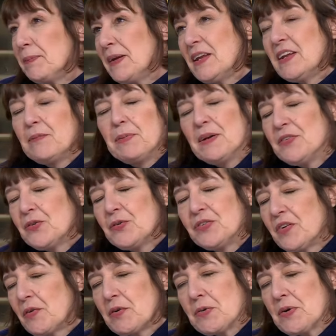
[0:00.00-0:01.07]
but, but, and it, but it's
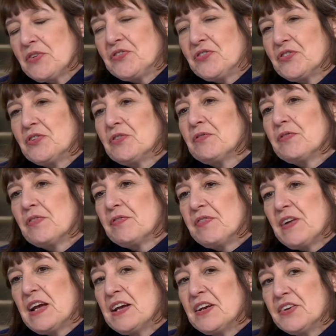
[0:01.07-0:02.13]
also a question of
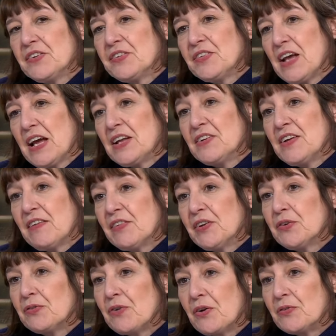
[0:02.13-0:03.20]
fairness and having
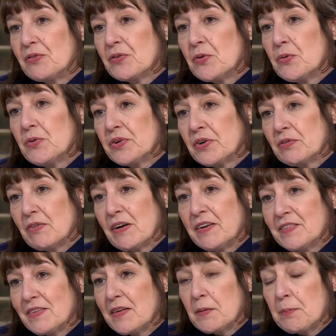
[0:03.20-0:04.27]
your own corner,
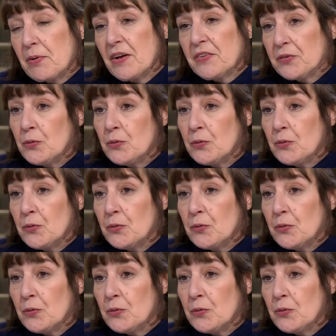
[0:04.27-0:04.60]
right? It's like the press